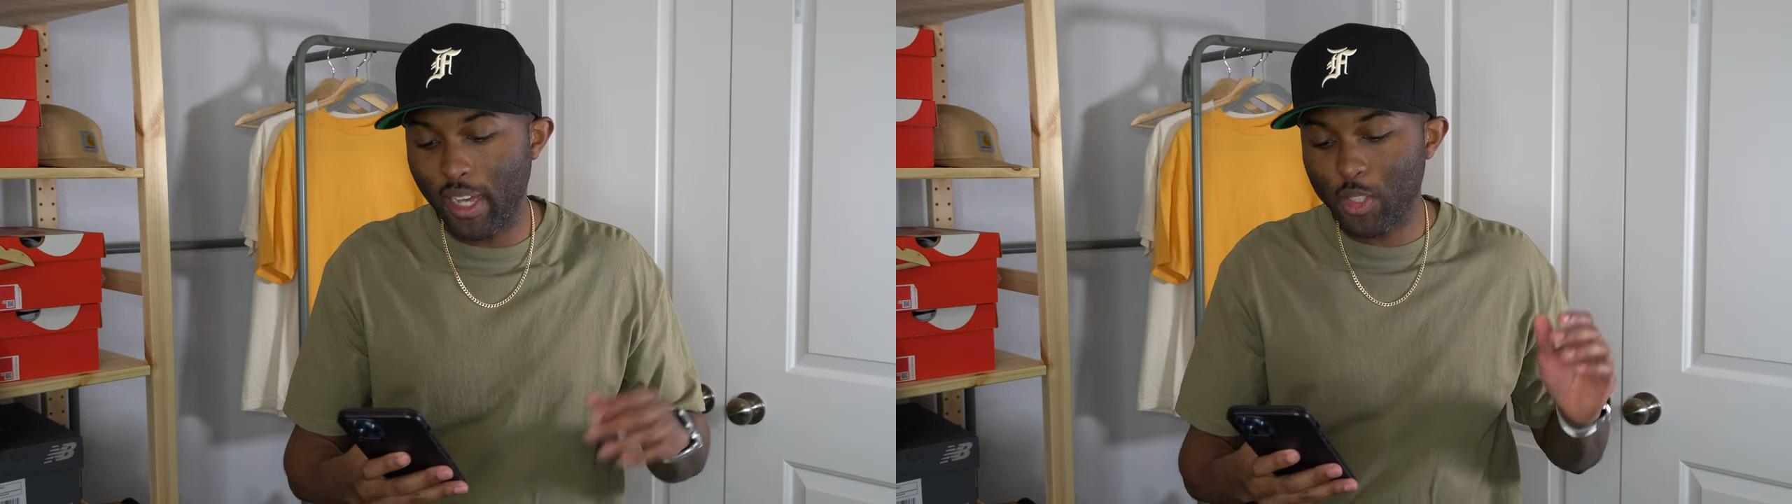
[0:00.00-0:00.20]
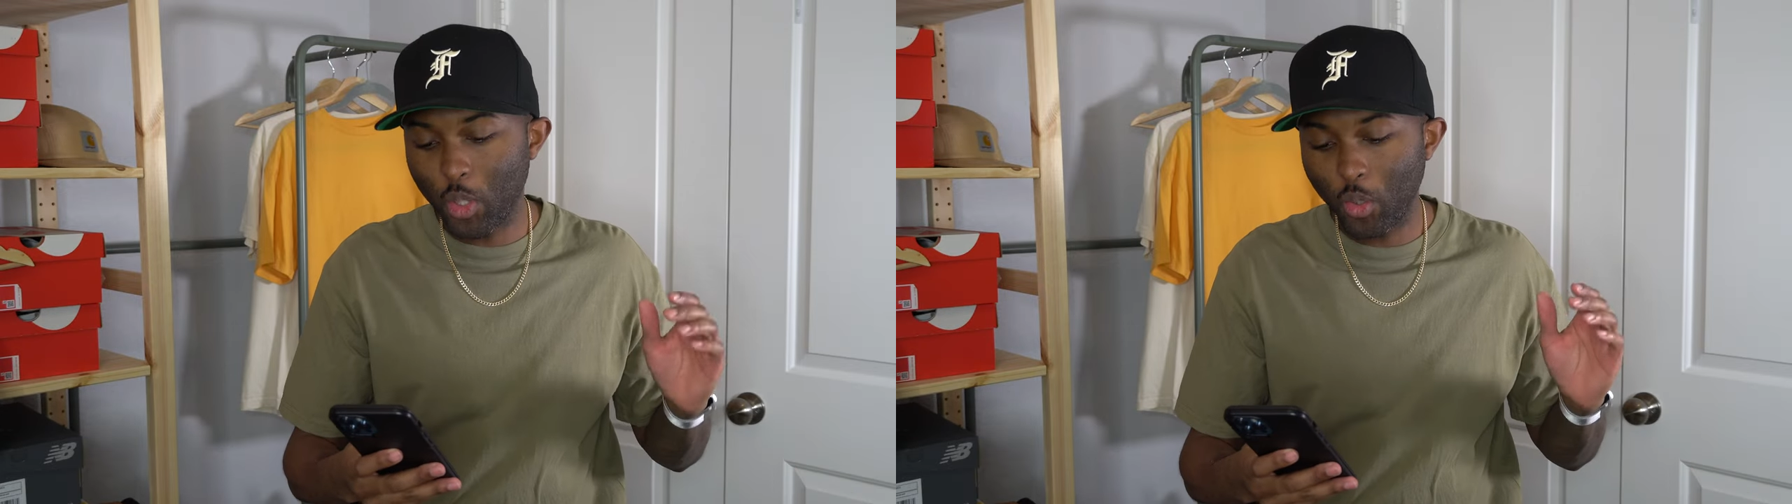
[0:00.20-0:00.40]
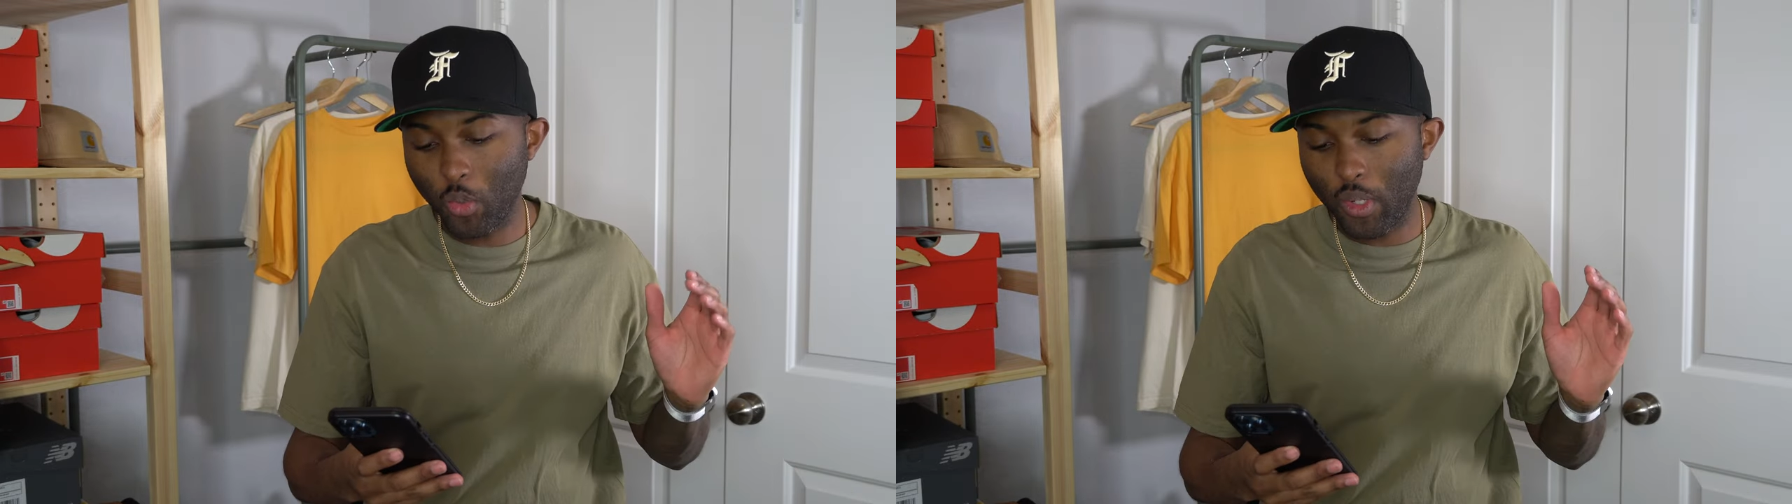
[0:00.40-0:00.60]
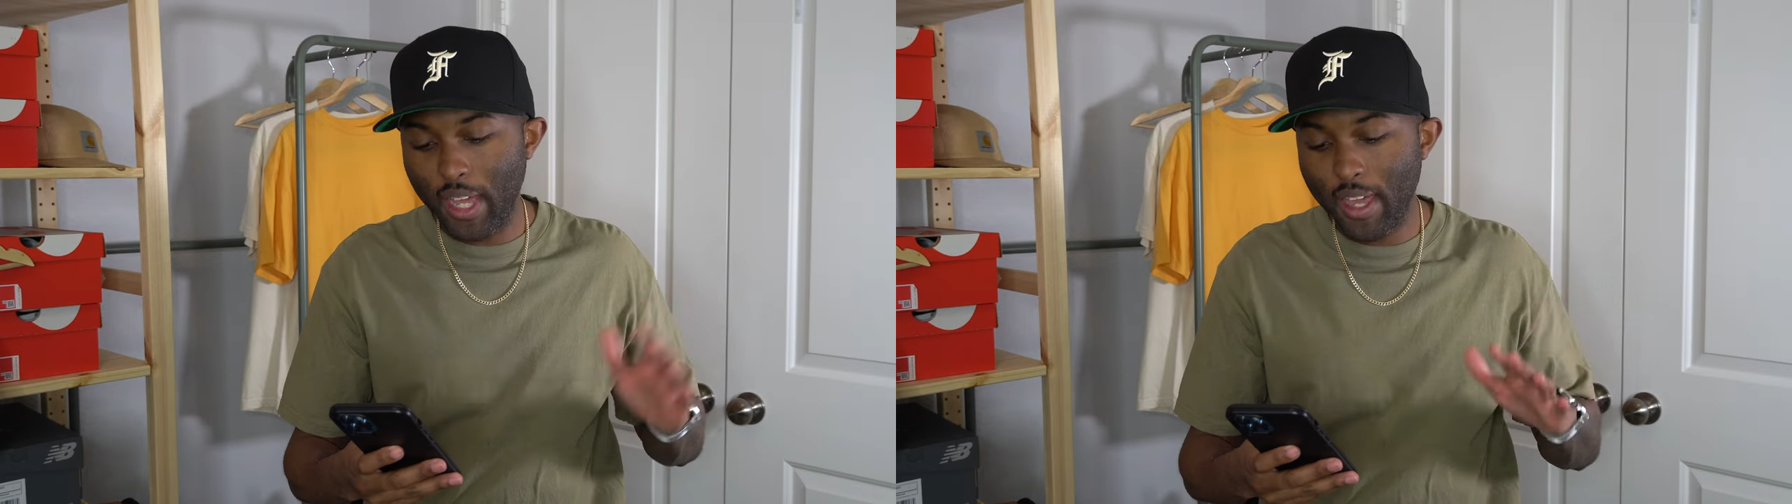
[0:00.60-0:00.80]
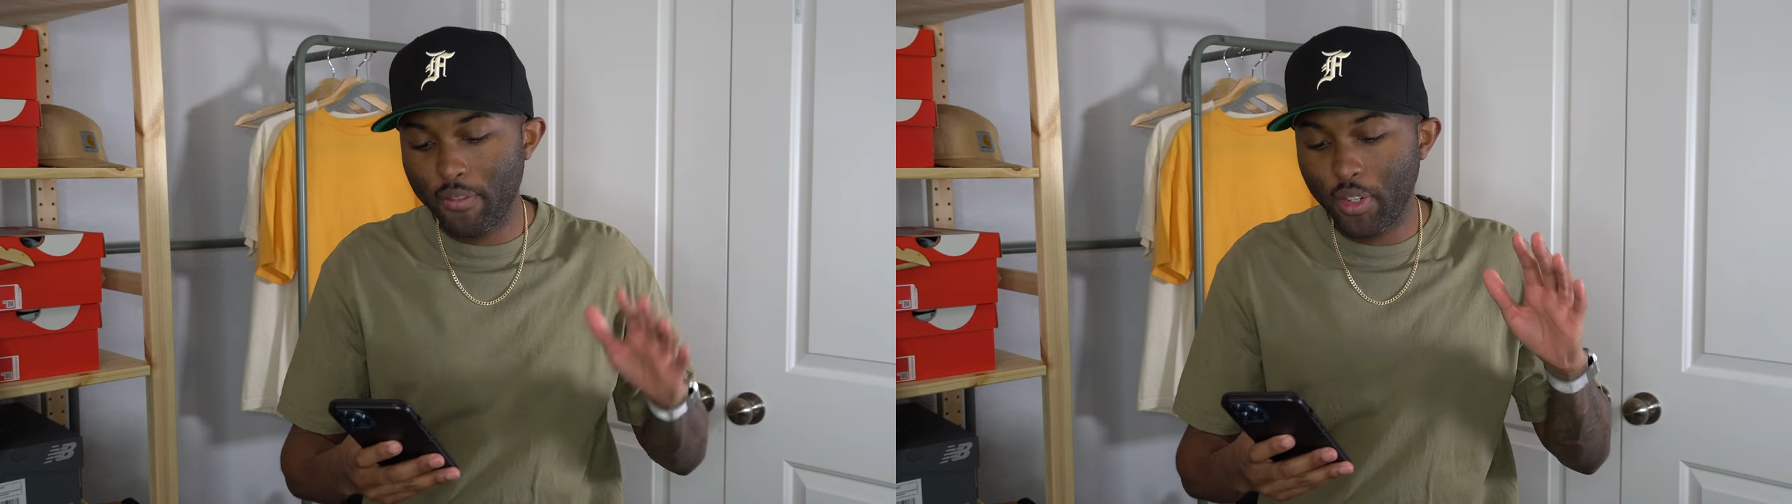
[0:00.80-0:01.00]
I totaled
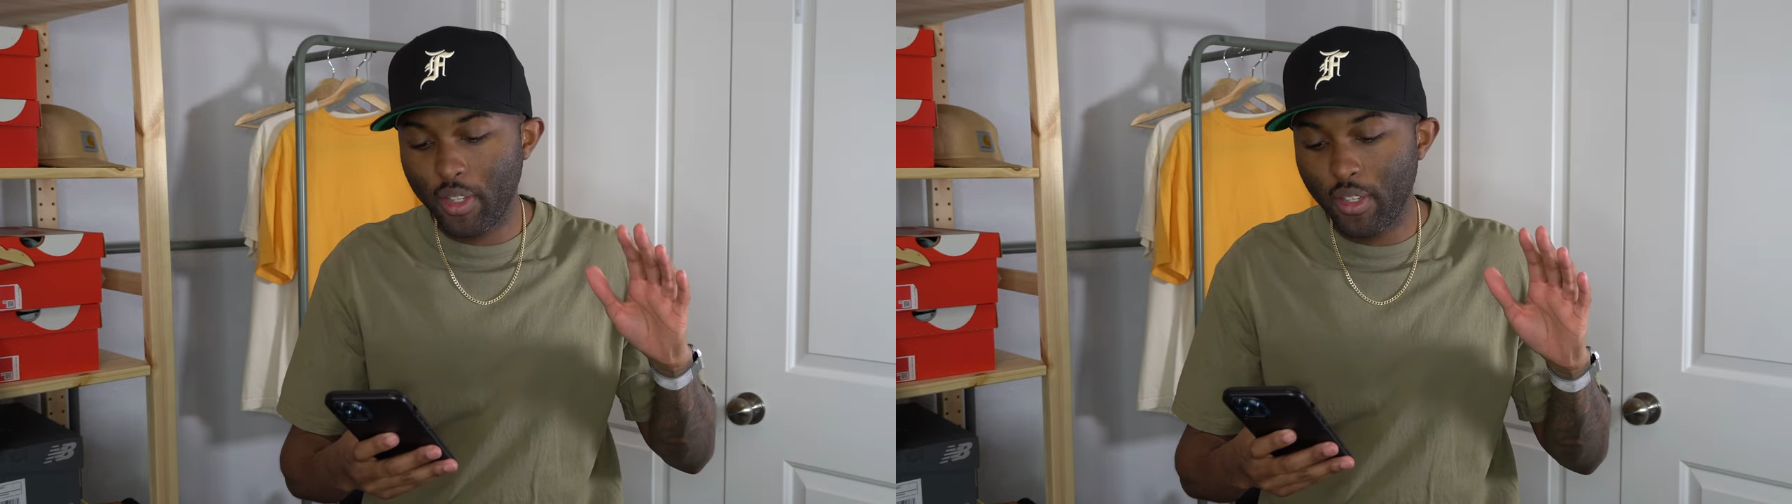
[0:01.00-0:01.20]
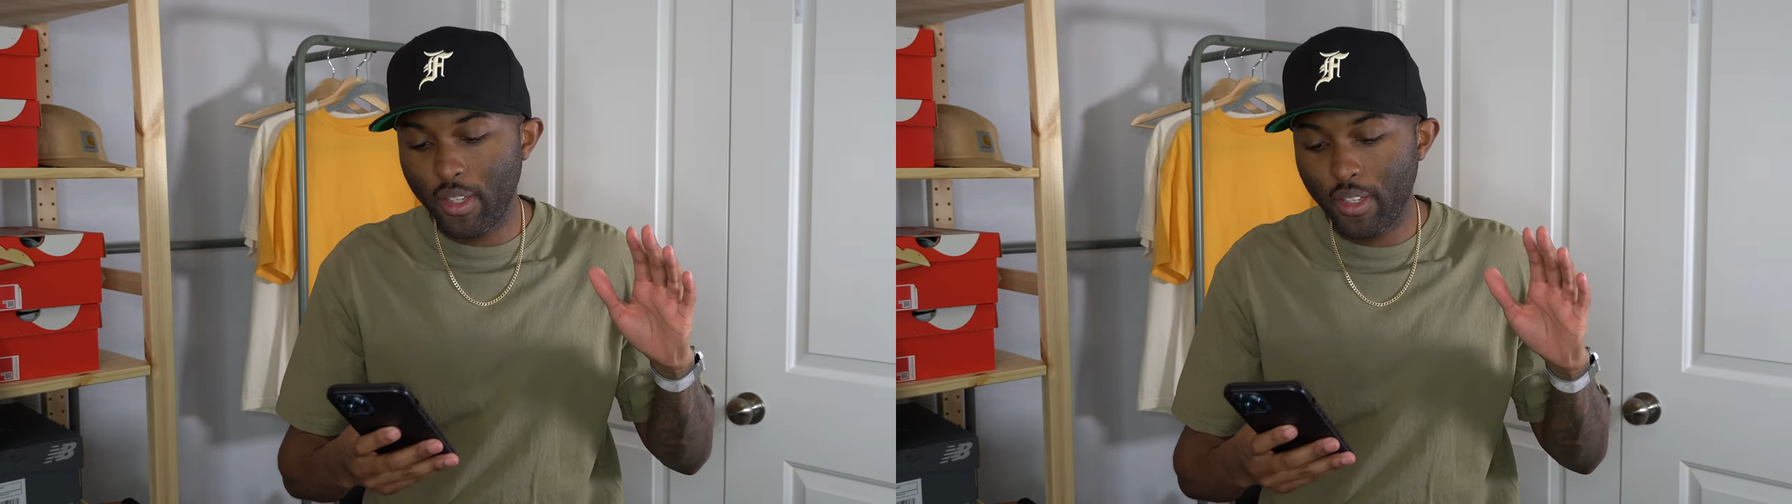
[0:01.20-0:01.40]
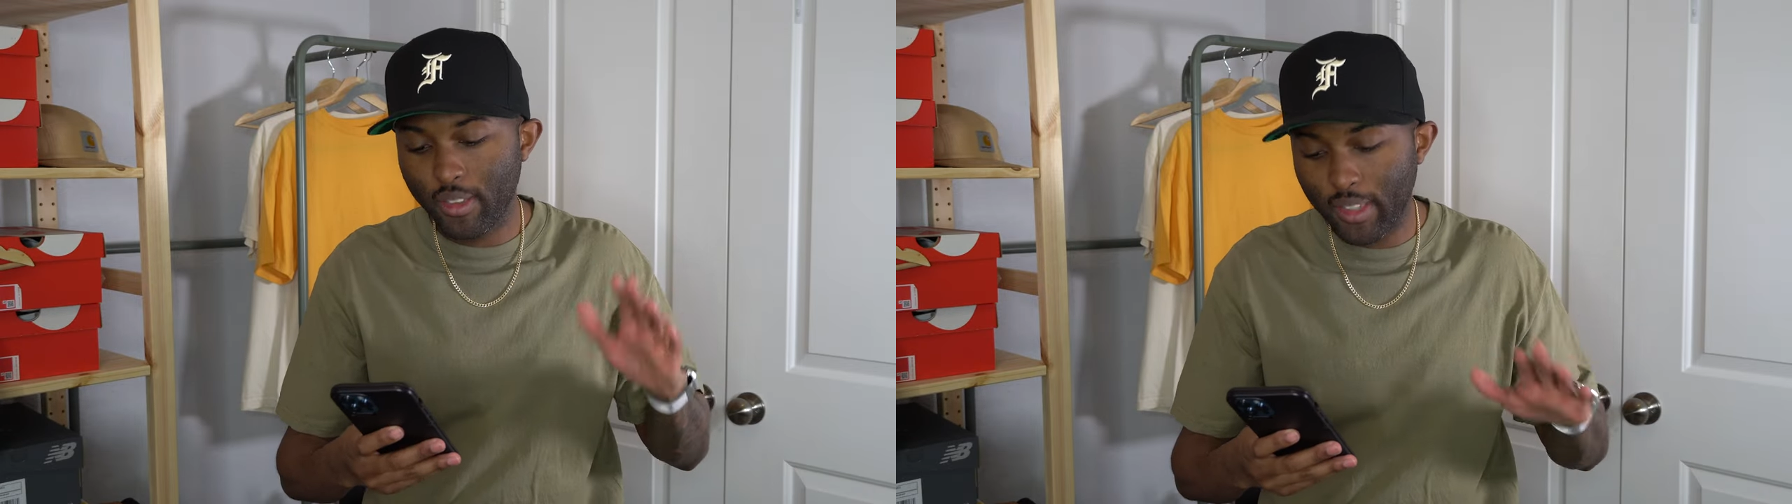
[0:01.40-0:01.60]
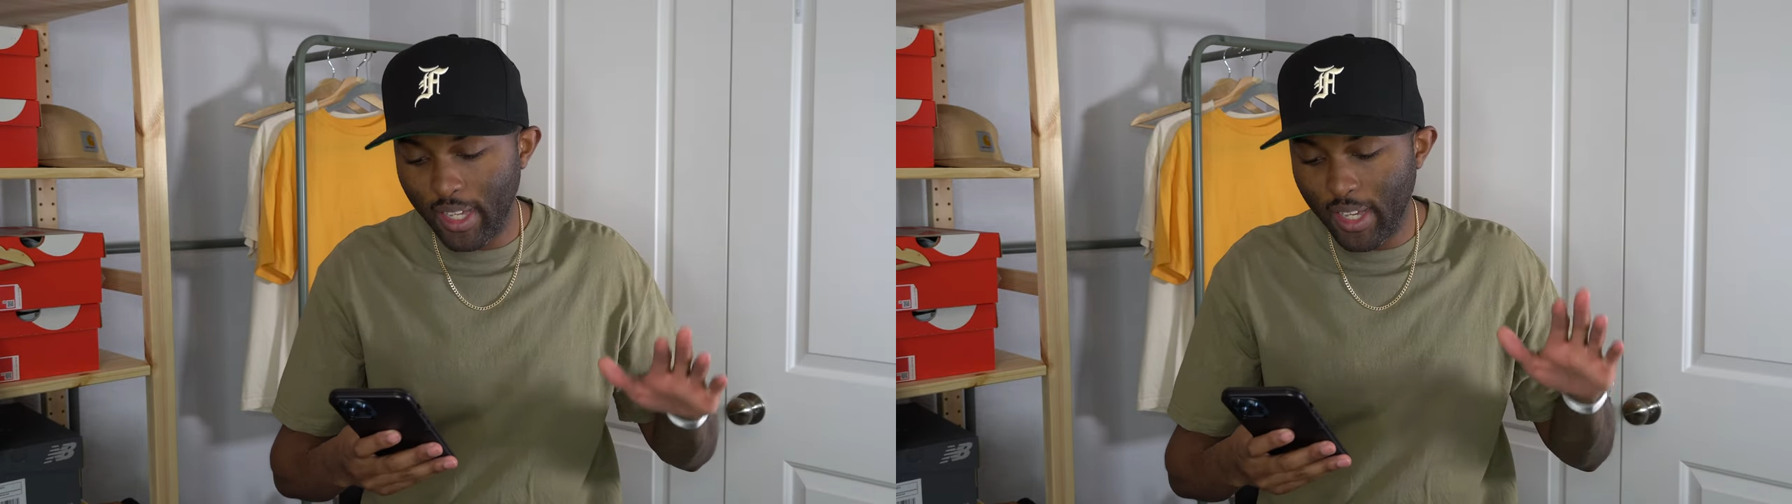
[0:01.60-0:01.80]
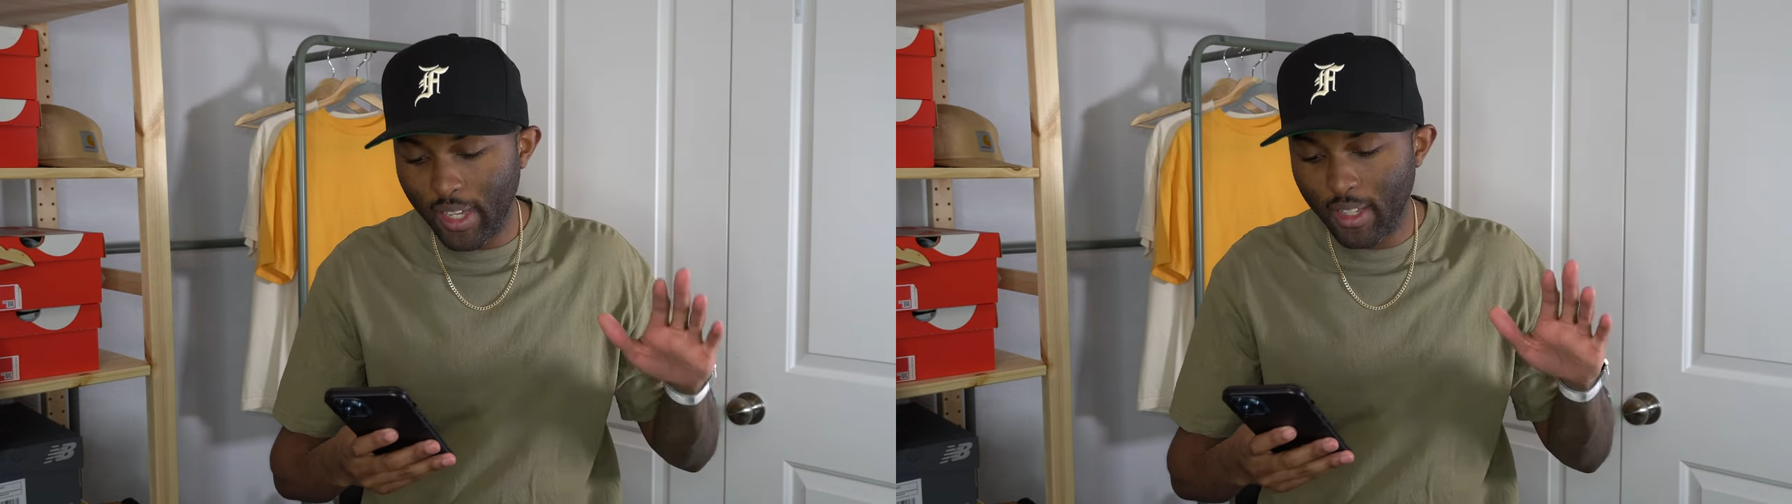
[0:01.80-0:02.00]

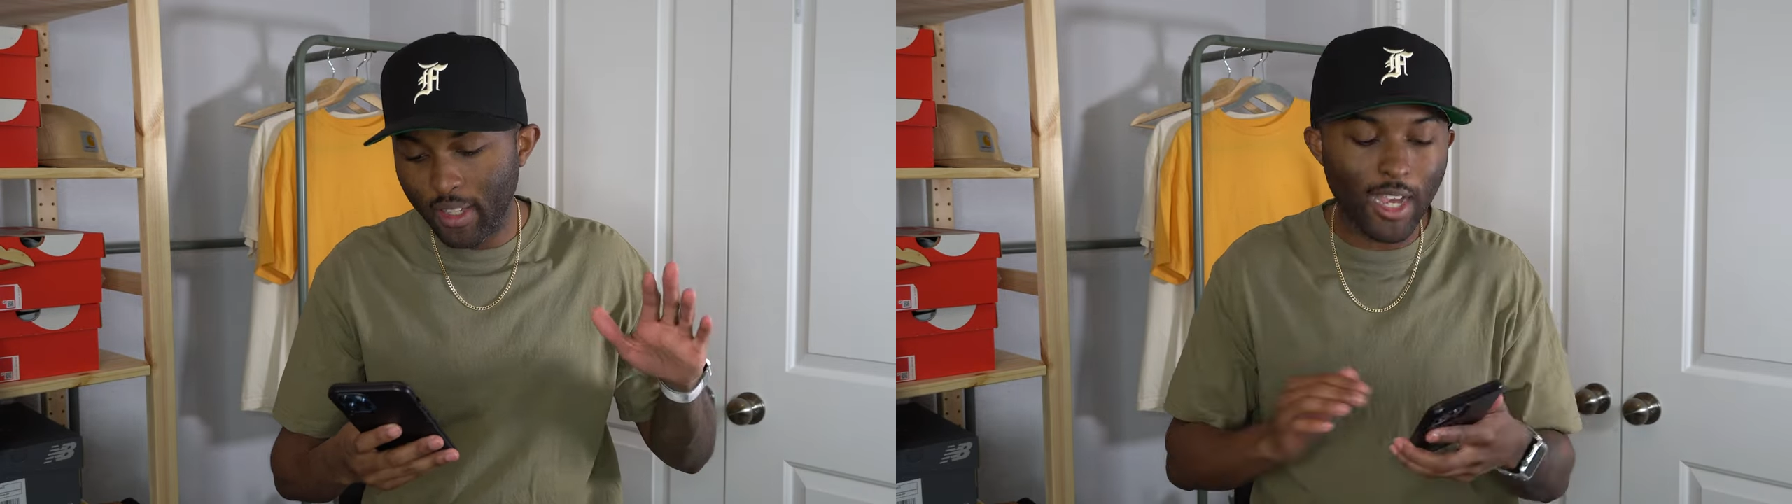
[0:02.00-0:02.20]
everything.